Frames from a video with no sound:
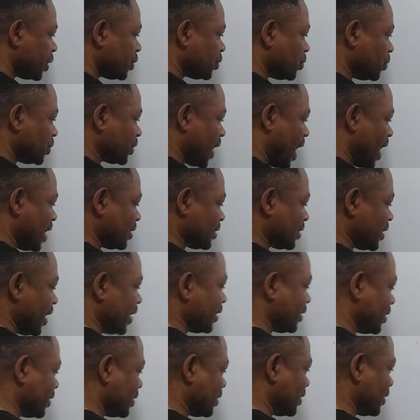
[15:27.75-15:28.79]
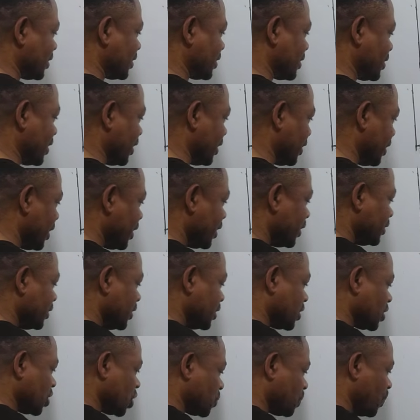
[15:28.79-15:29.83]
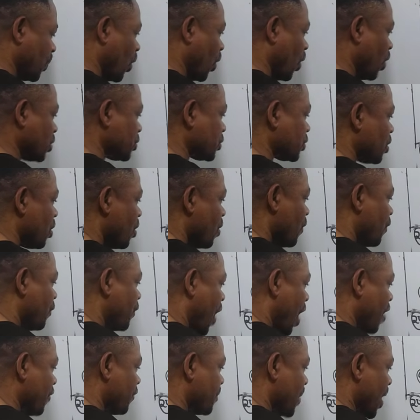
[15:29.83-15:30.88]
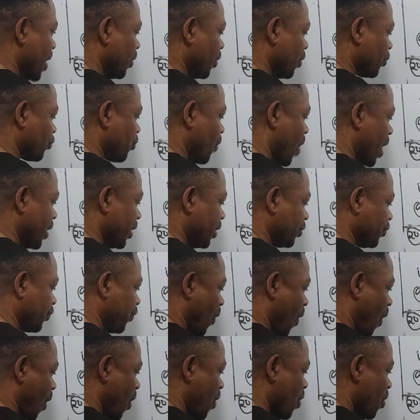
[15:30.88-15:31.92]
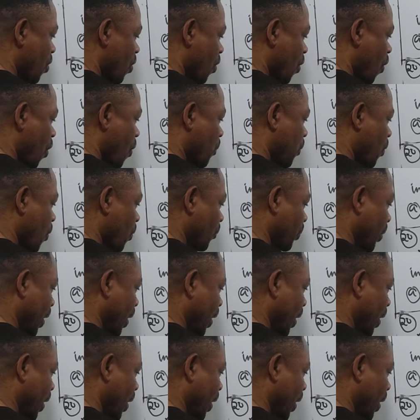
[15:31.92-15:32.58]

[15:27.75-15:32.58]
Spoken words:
2 times 8 is 16. This is plus. 5 minus 1 is 4. Open